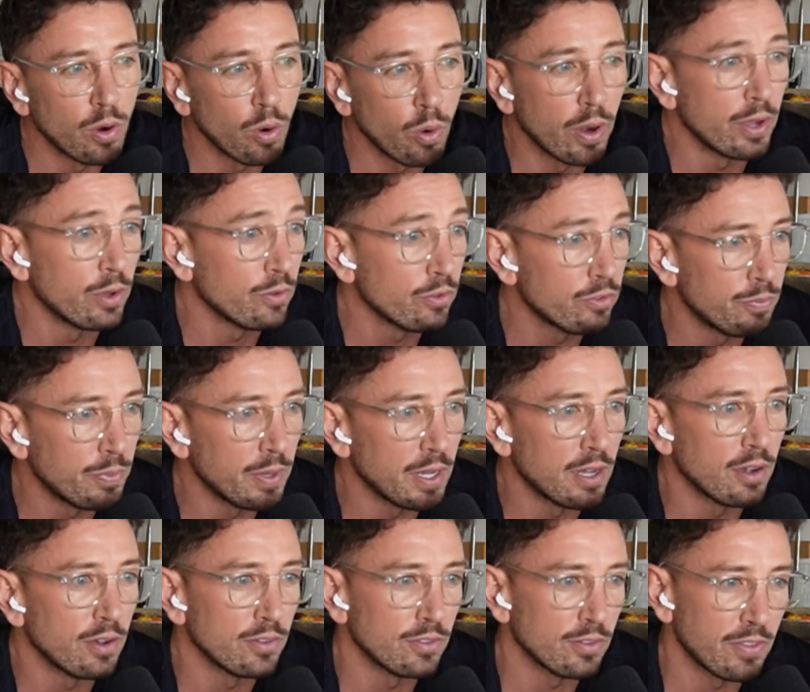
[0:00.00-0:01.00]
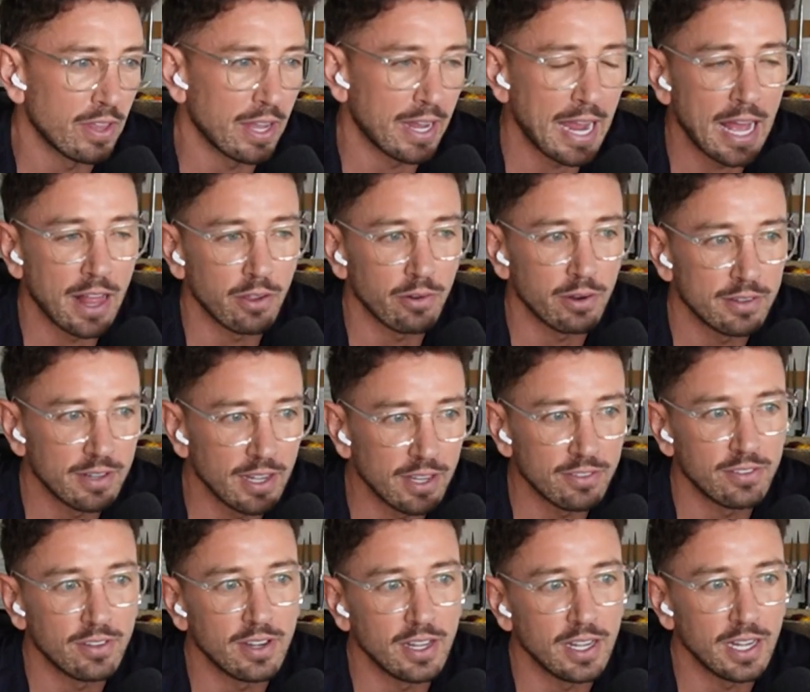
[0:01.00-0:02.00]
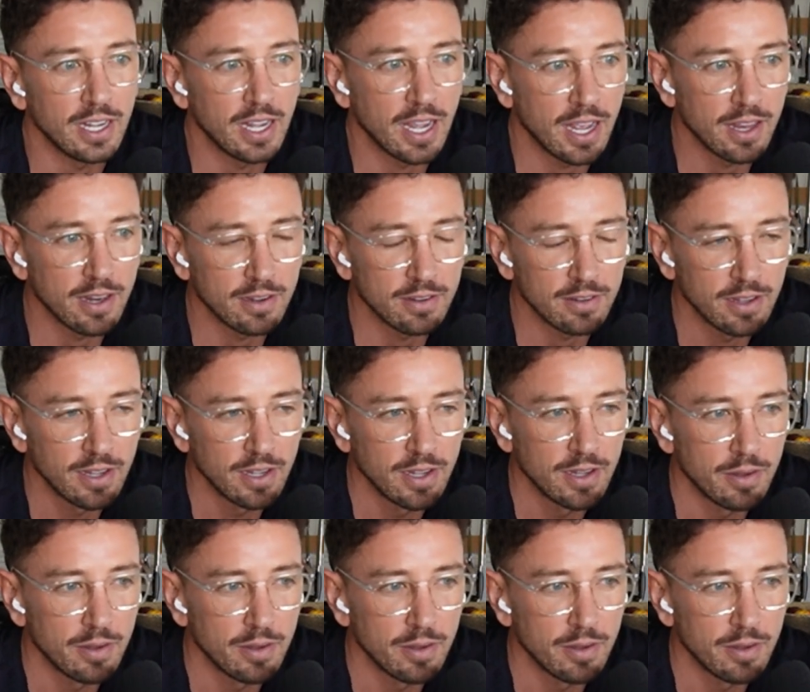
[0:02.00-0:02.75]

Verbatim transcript: oils because of their calorie density and